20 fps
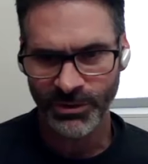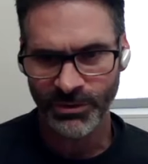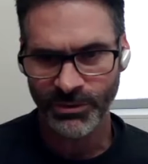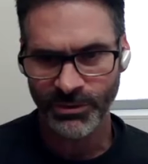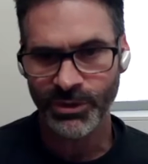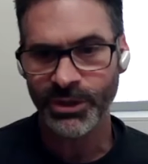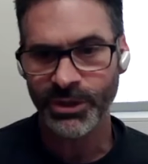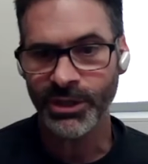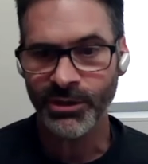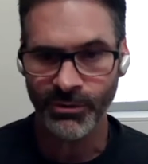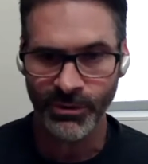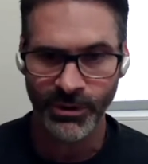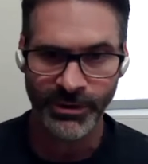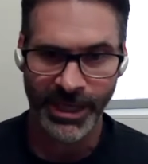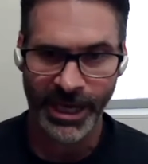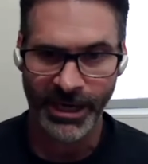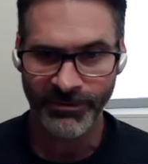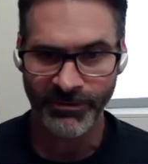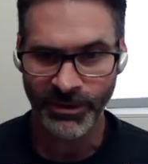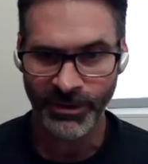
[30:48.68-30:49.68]
to secure
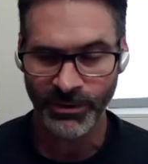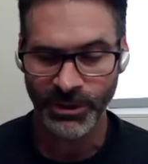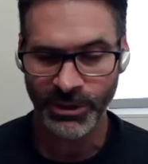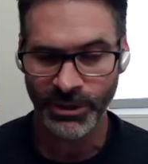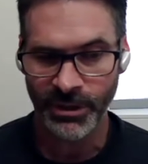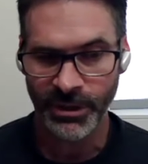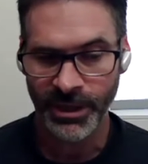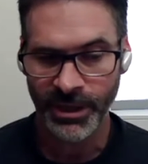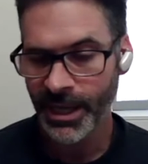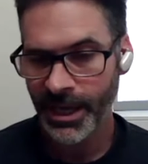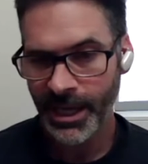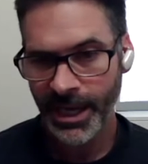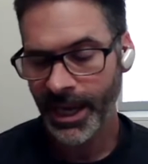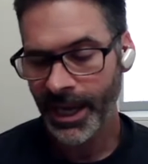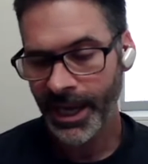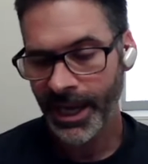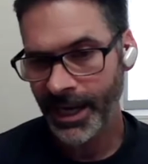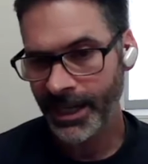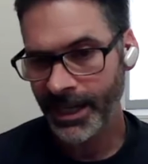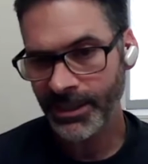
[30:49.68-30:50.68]
that future?
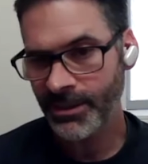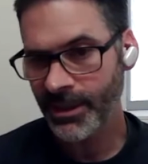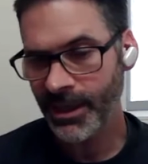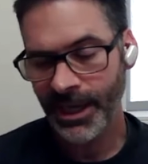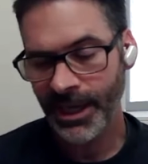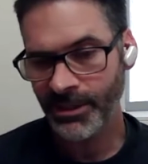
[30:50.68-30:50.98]
And I,